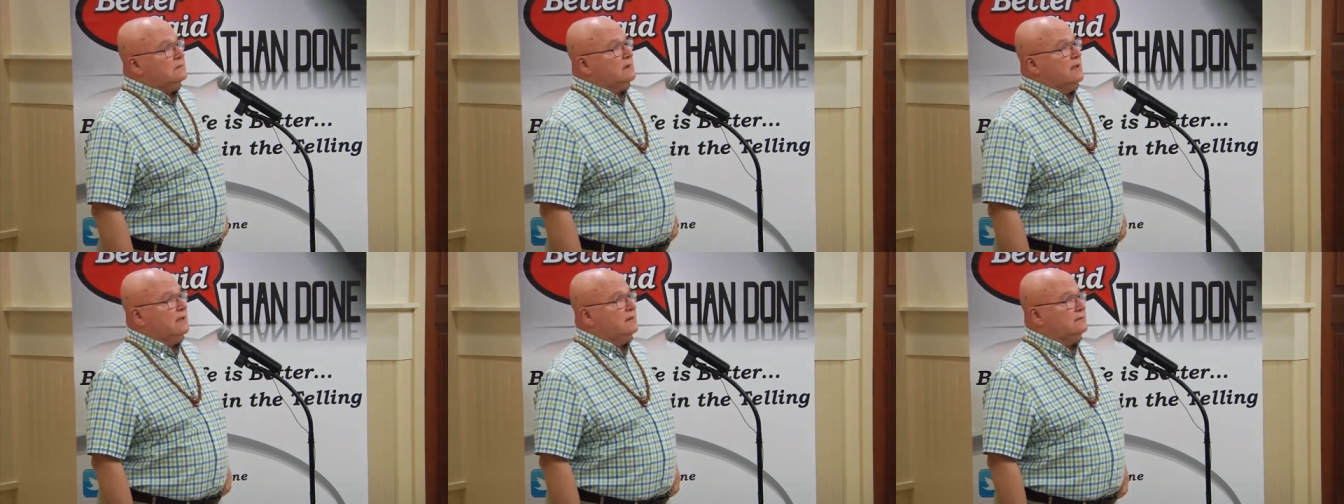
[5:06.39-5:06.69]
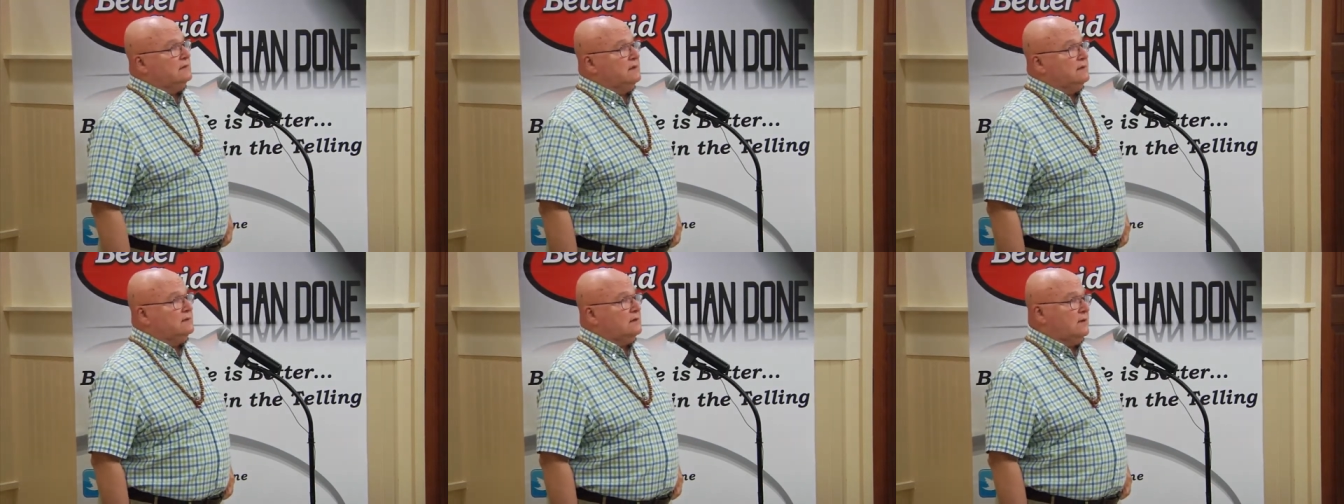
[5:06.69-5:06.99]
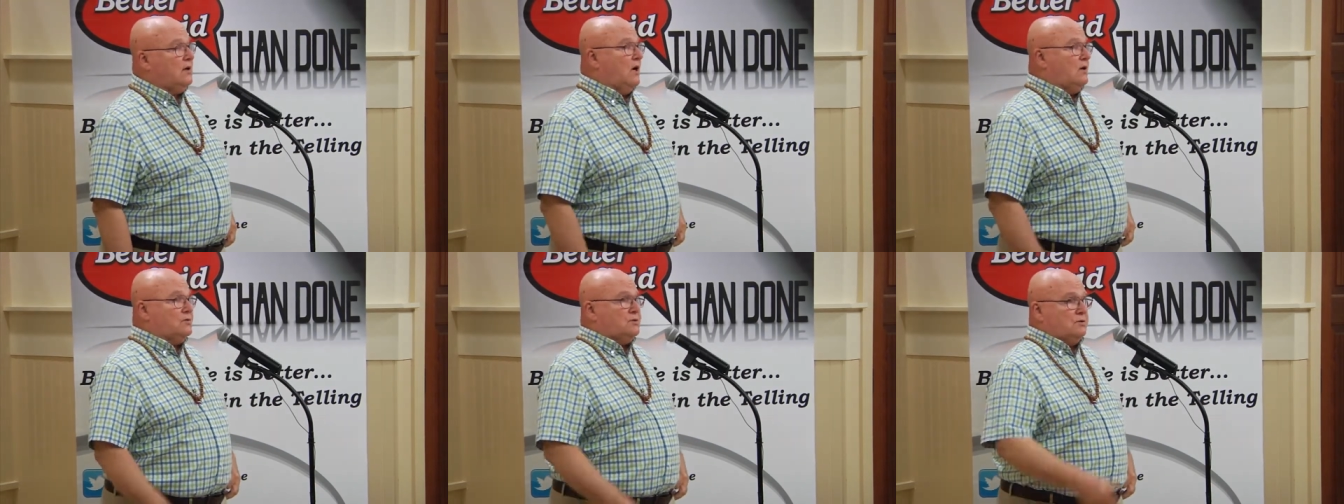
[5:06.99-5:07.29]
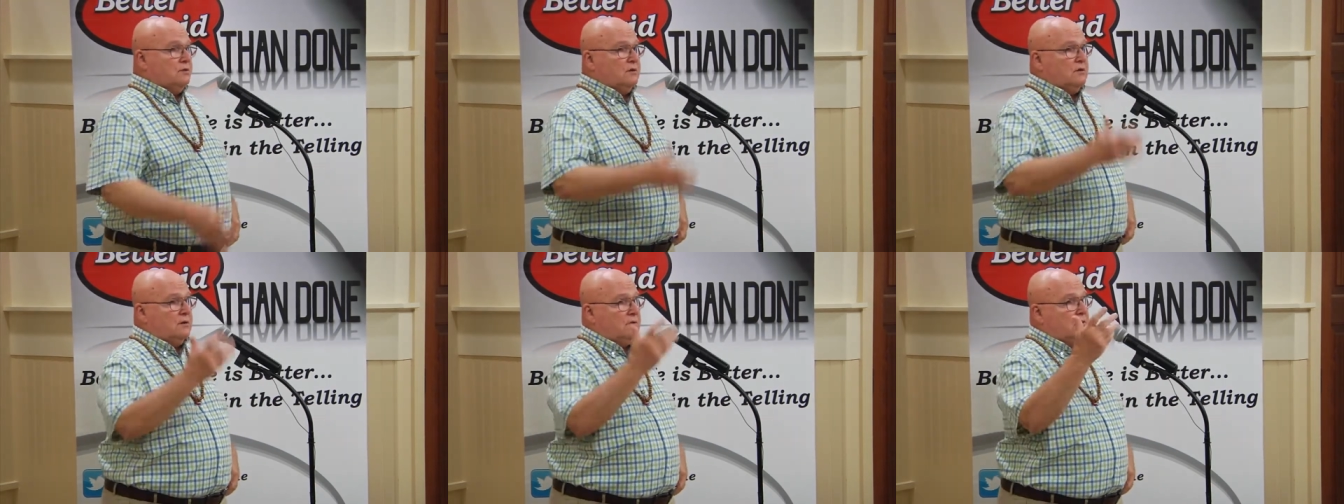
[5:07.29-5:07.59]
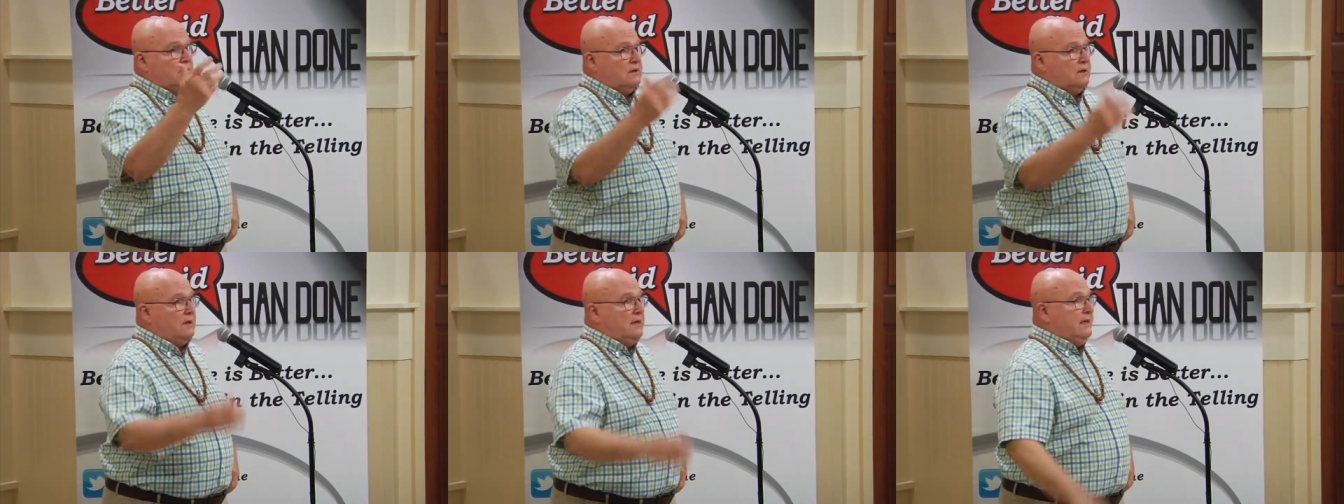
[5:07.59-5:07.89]
And he said, oh,
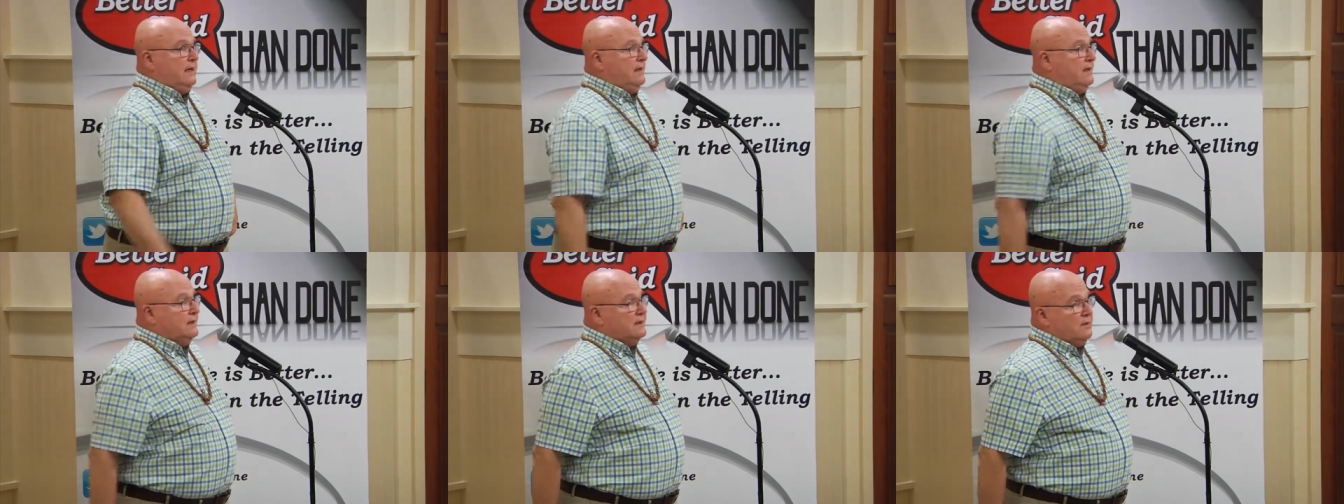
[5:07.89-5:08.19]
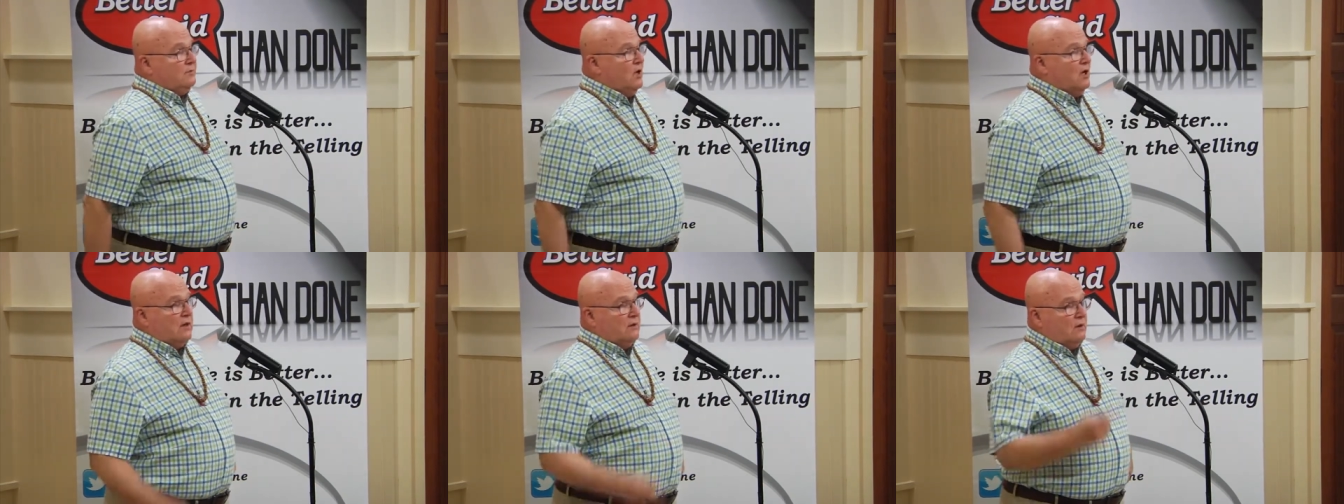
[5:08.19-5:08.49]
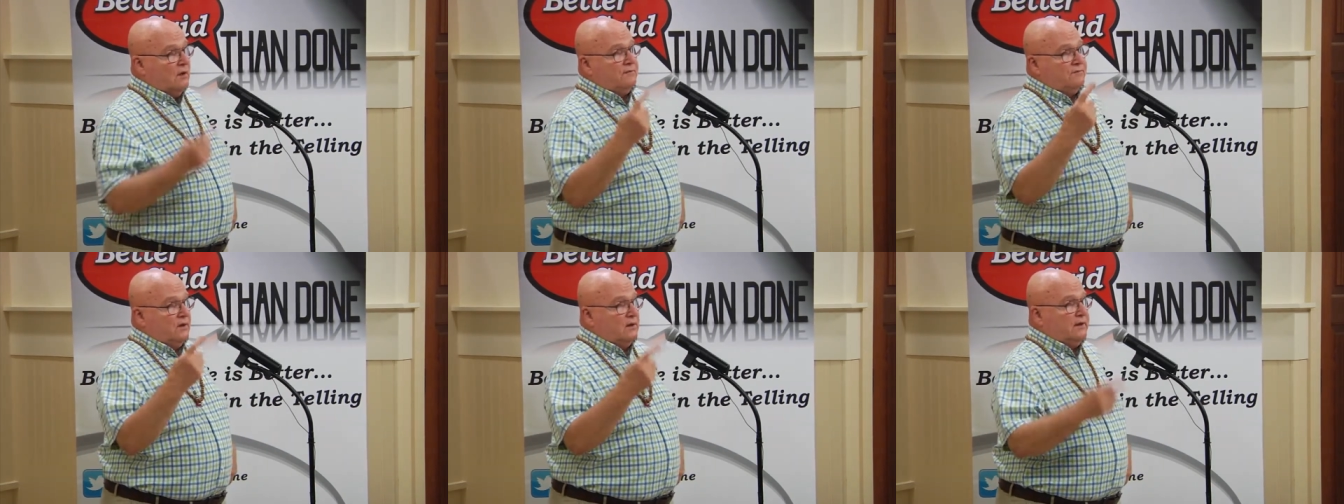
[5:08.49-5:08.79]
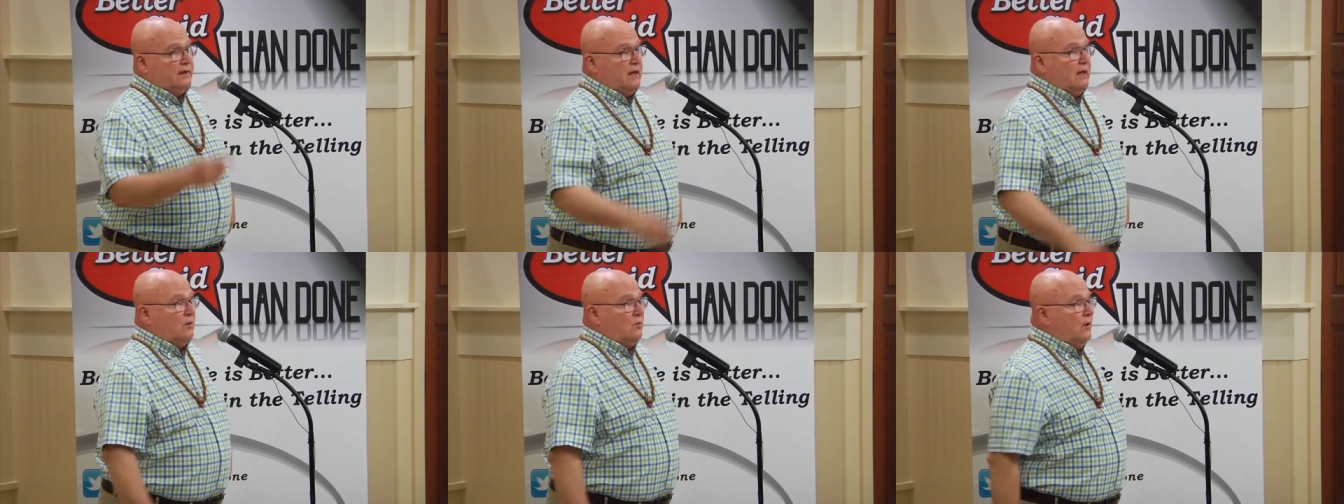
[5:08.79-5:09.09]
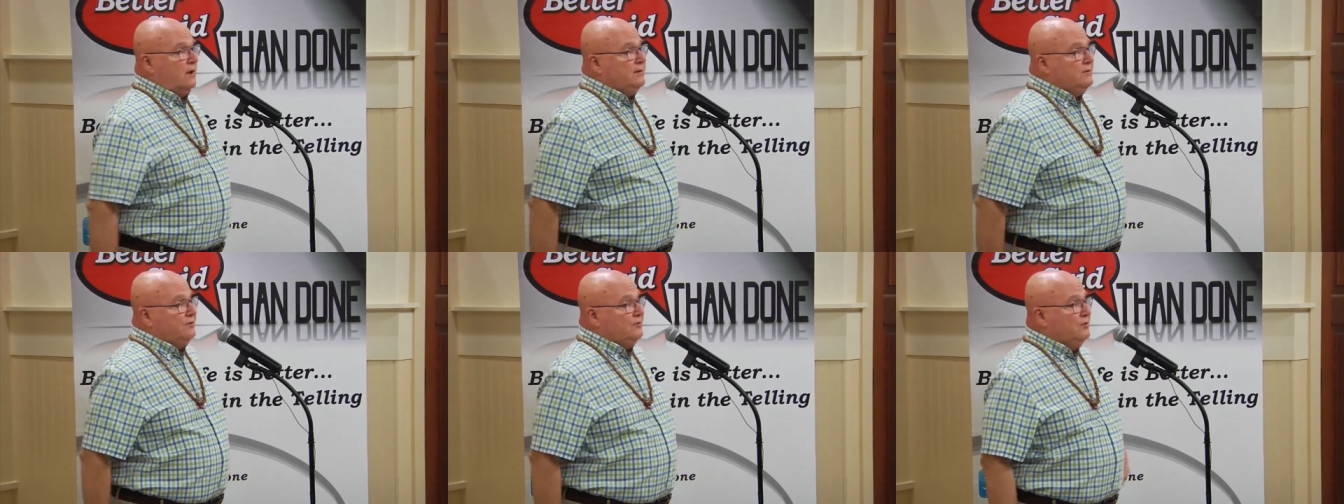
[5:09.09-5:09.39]
sure. Tomorrow I've only got
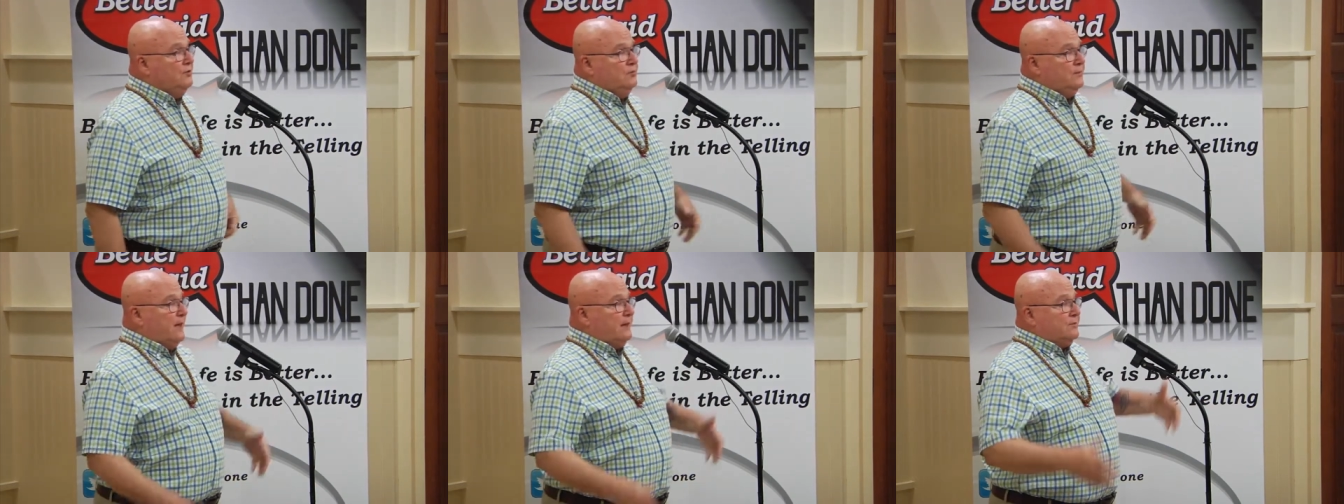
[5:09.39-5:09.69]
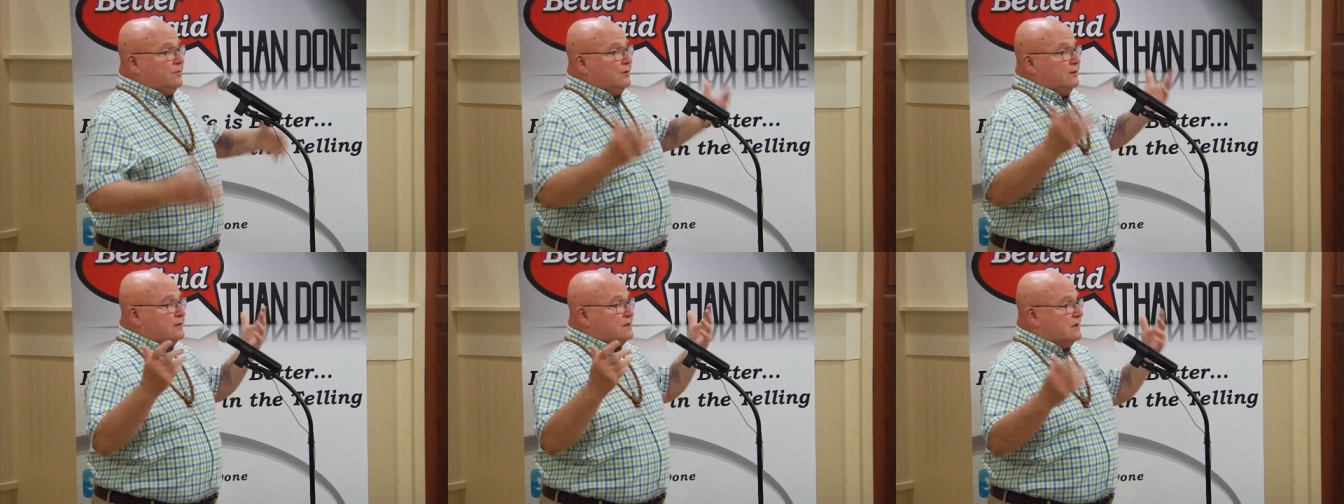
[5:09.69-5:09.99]
one crew member.